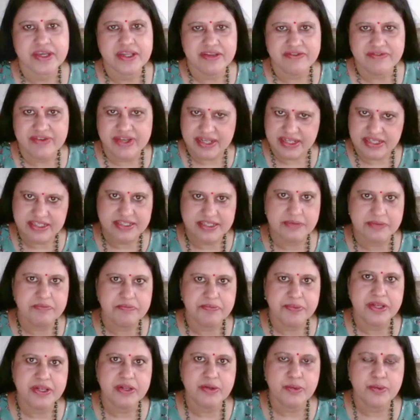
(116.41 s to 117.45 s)
a very
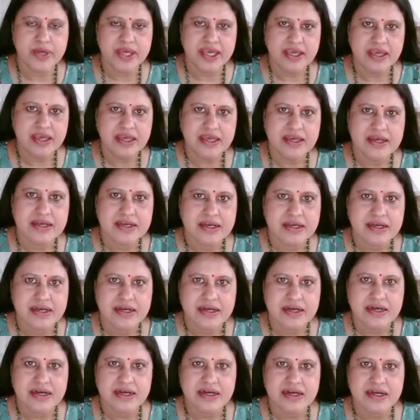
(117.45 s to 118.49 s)
simple way,
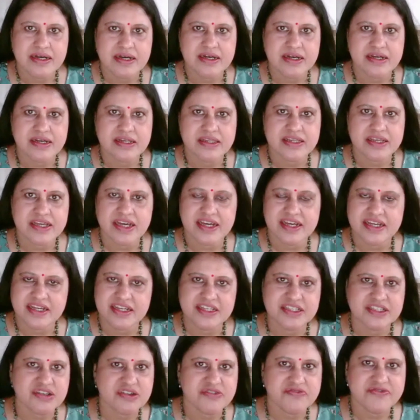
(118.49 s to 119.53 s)
the
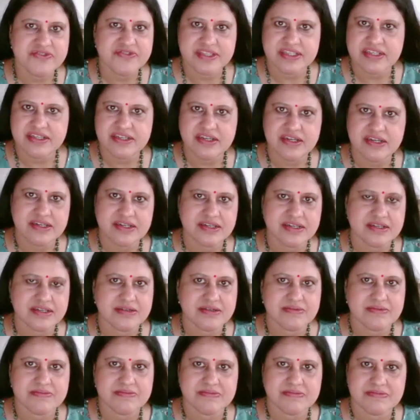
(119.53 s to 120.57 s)
IAS officer
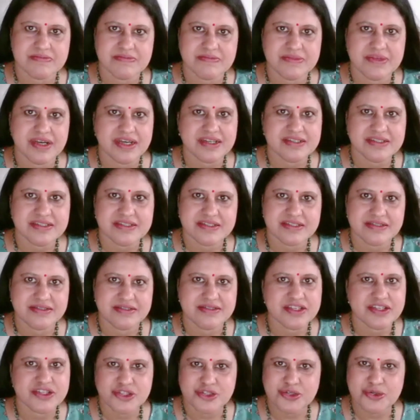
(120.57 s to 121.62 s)
does
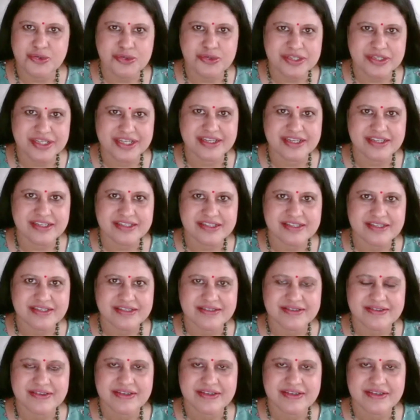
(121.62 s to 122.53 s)
just two things: